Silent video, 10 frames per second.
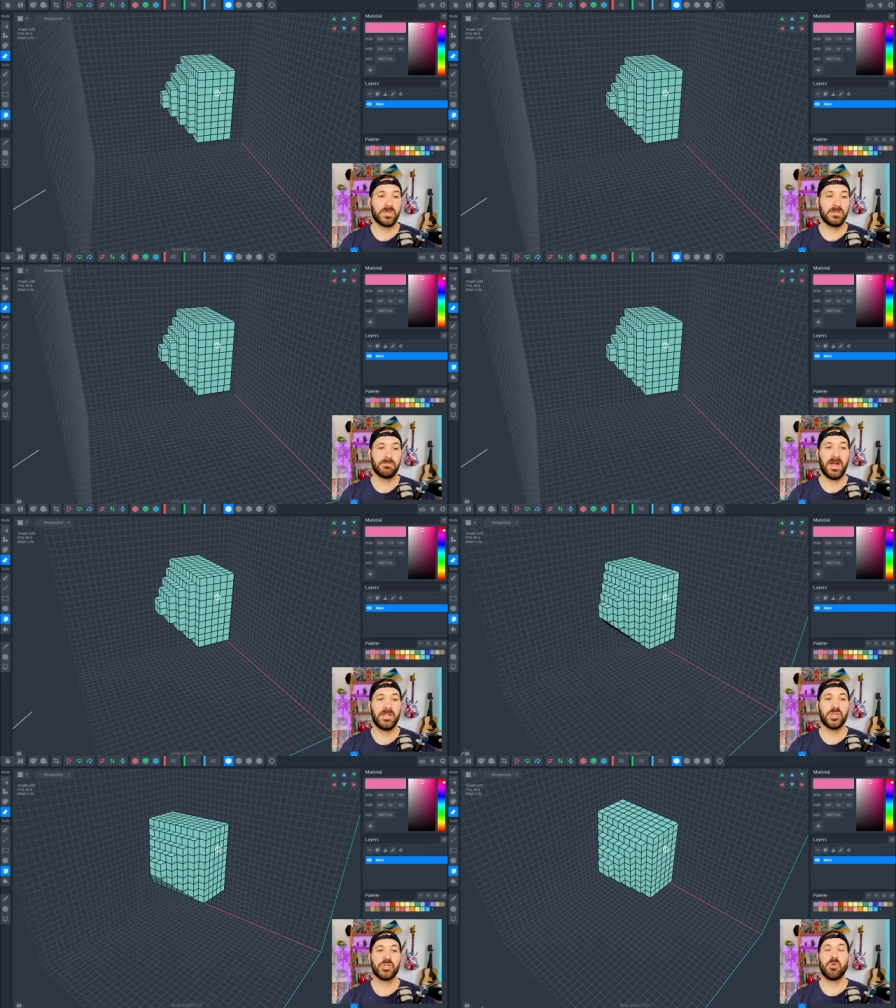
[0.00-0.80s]
some kind
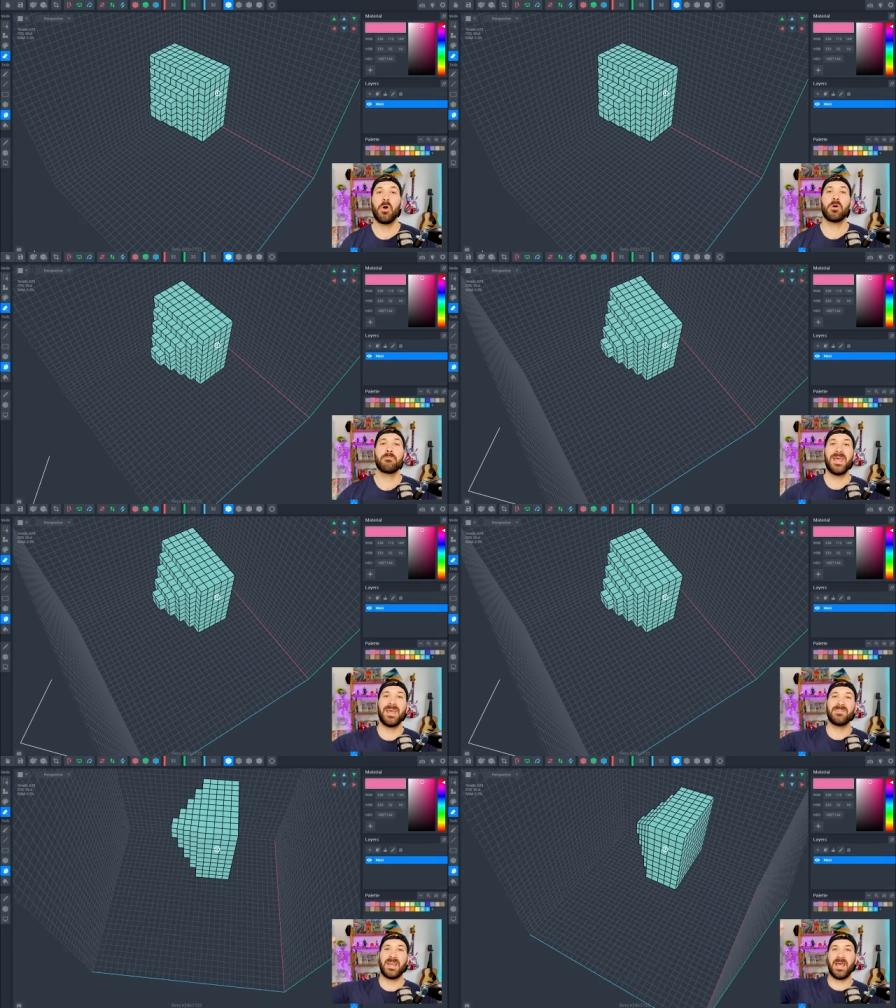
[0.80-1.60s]
of
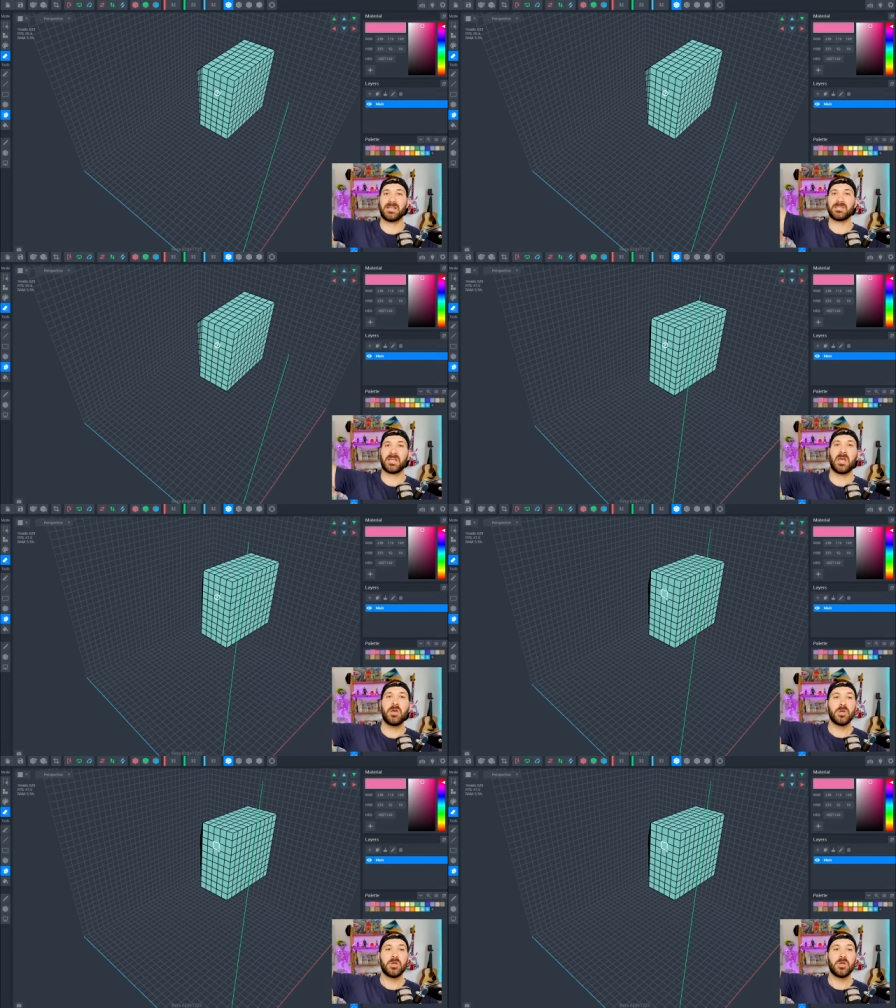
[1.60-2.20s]
strongman that has like